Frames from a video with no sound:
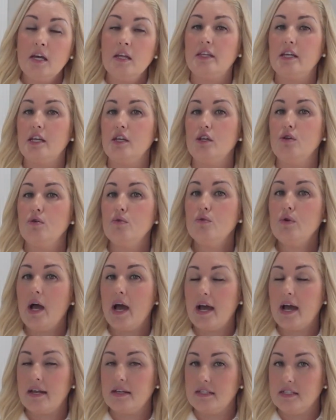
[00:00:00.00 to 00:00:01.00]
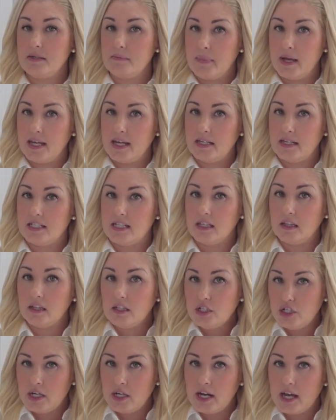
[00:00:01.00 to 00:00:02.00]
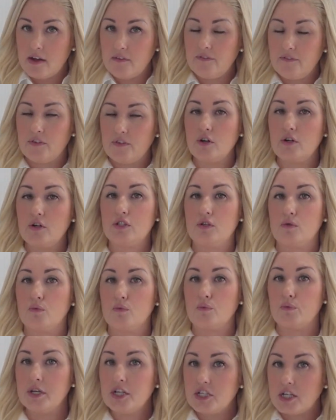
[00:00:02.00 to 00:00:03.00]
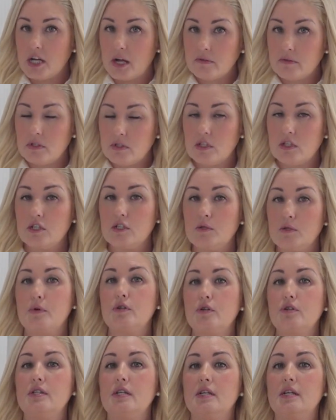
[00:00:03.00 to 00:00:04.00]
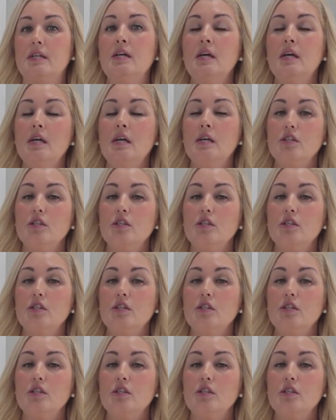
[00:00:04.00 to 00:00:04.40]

that you had made diligent effort to reach out to this person,